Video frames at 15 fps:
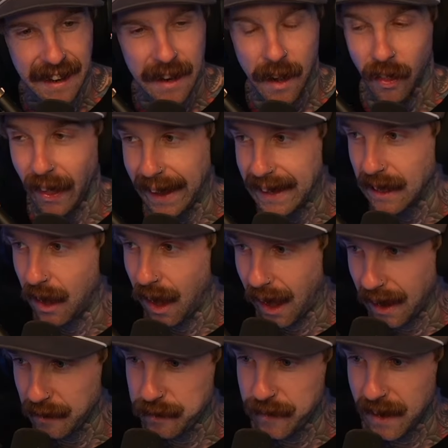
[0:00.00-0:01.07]
Like,
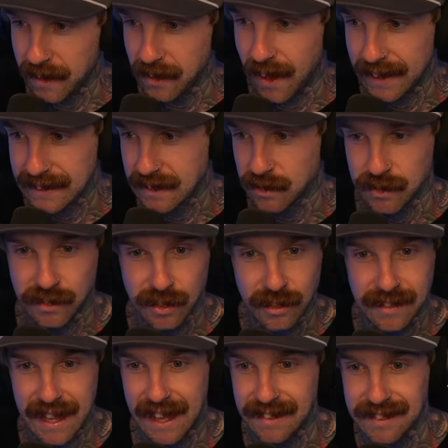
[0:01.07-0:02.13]
I felt like this is
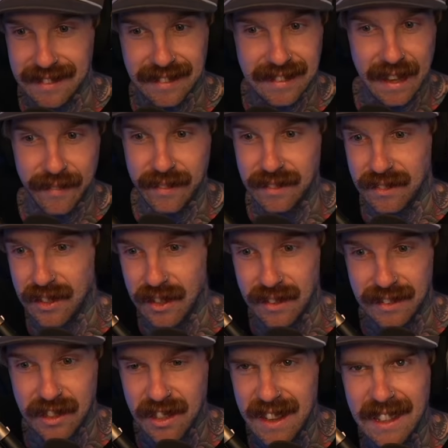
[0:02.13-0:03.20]
2007,
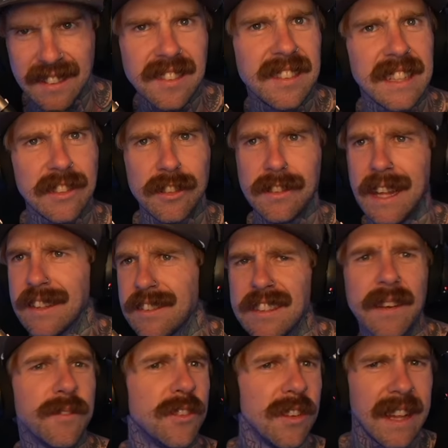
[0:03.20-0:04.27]
2006,
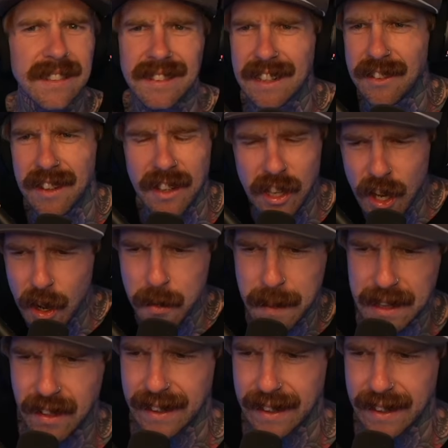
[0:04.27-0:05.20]
2007, 2008, you know what I mean?